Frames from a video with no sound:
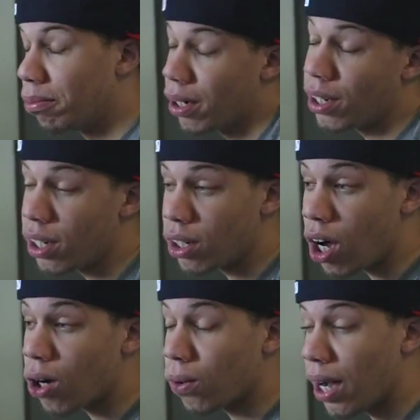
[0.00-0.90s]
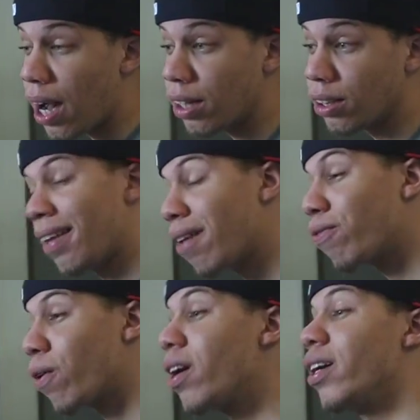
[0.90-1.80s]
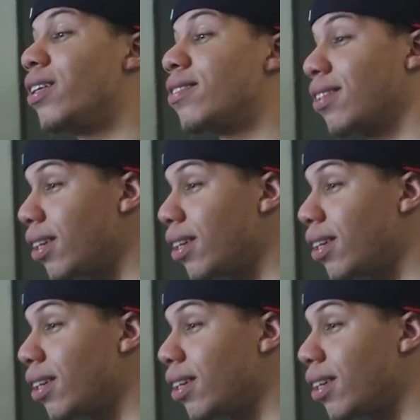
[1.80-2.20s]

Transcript: But a hit dog will holler. That phrase,